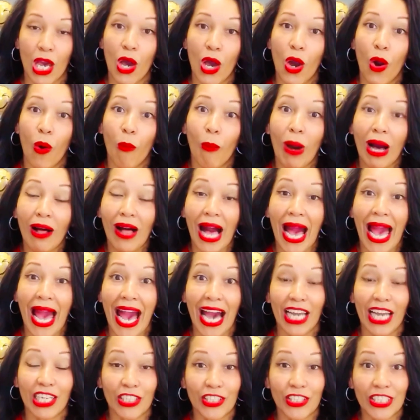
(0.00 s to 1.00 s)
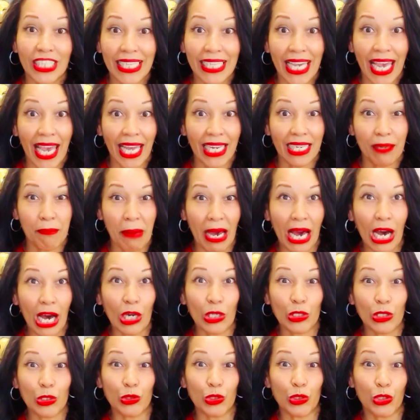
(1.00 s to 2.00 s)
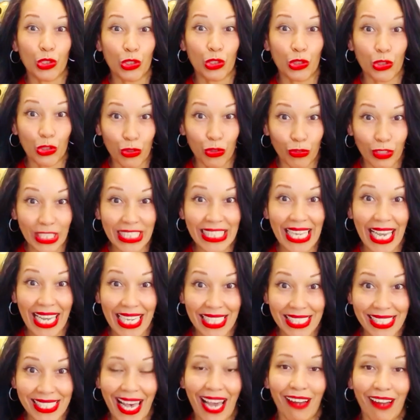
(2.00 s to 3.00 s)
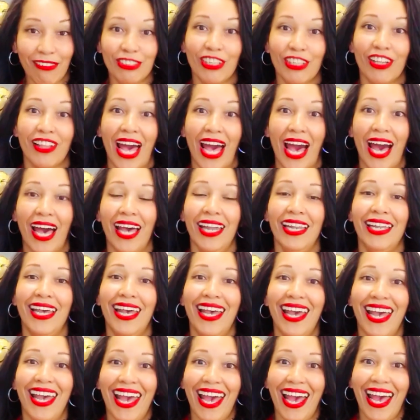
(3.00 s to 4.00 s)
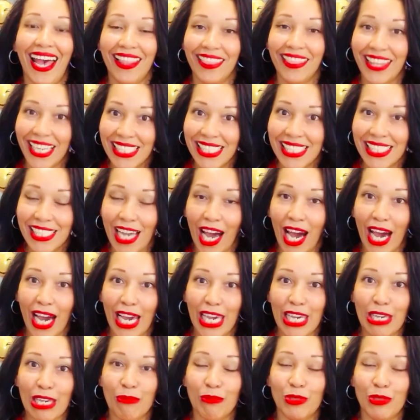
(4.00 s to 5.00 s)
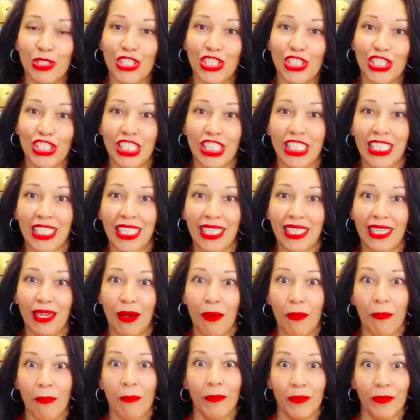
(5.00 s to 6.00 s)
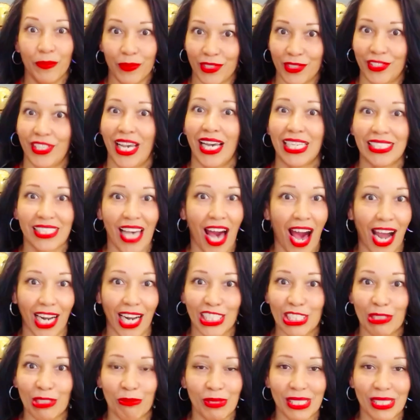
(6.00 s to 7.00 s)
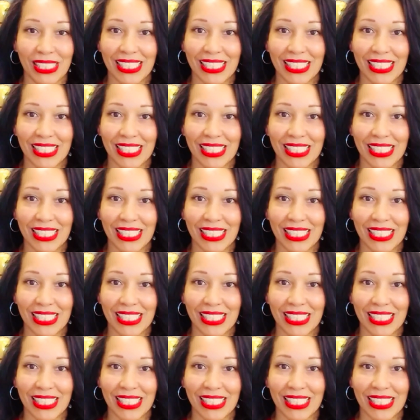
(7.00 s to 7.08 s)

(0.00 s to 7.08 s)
Well, I had her again about three days after that. And this time she says octopus